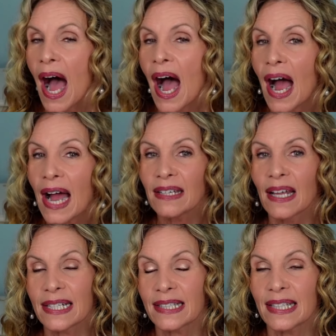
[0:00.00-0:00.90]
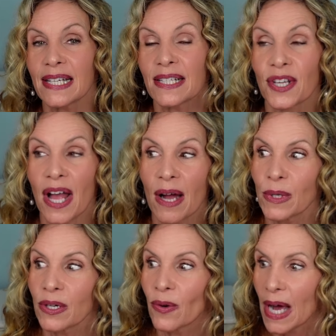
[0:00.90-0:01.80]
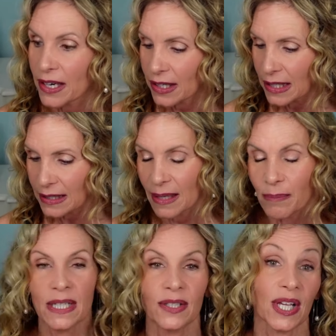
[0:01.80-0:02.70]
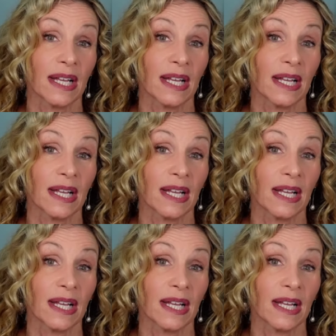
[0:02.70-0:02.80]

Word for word: I like these. I would go out on a limb because I